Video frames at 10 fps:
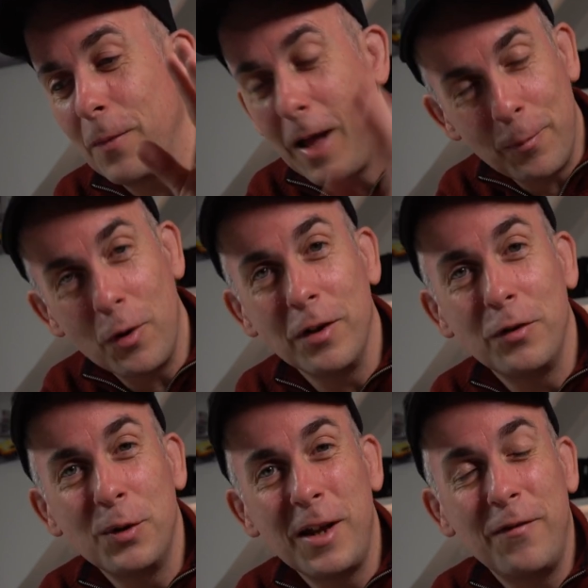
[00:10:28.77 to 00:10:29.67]
I'm going to
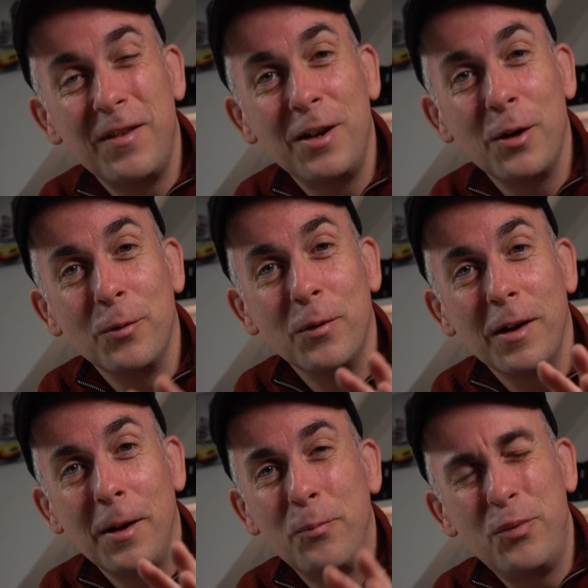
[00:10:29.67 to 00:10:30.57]
do that video
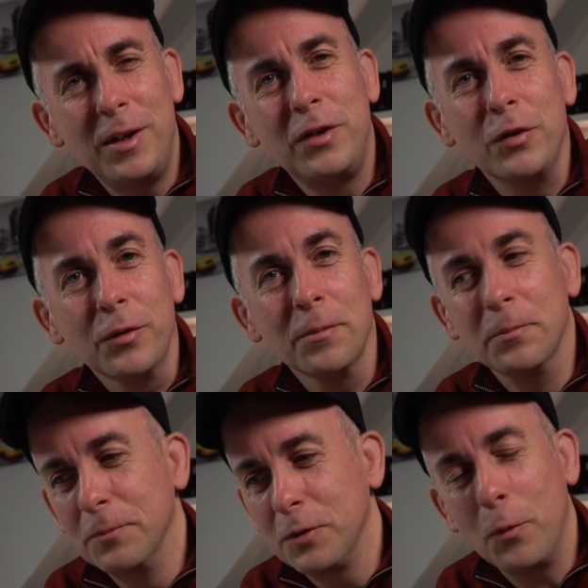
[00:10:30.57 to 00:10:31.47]
pretty soon.
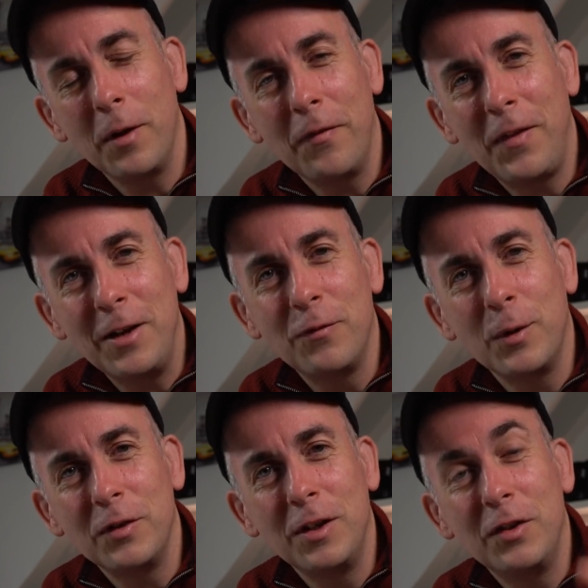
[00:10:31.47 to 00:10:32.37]
So thanks for
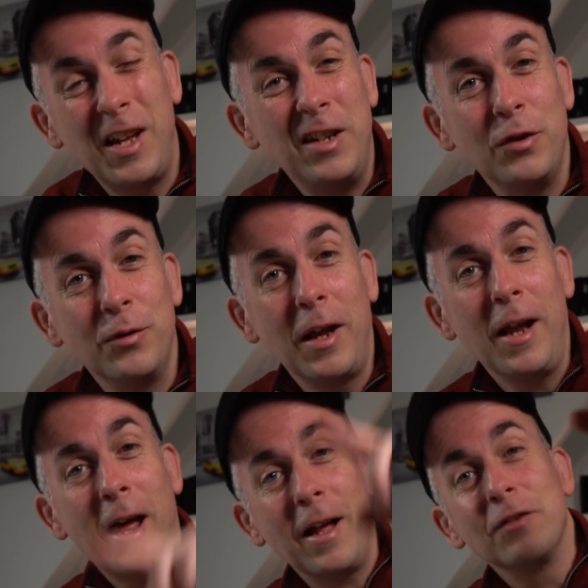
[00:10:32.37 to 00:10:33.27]
watching, stay tuned,
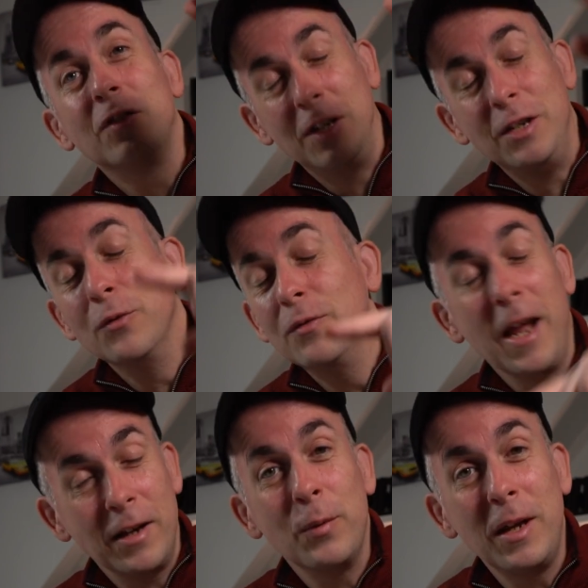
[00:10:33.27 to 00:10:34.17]
and I'll see you
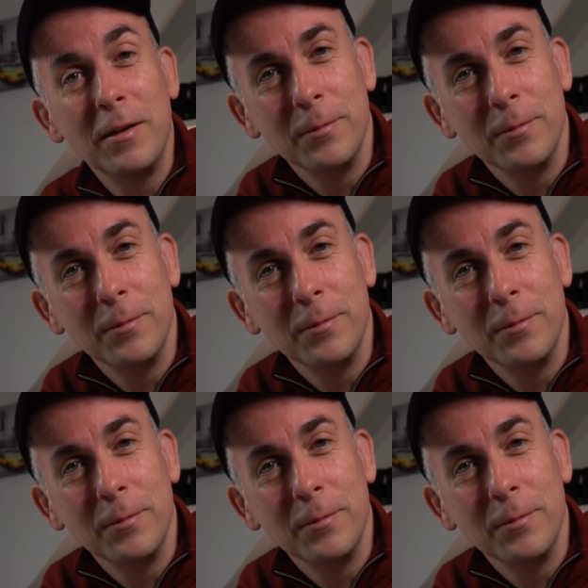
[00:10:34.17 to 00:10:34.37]
next week.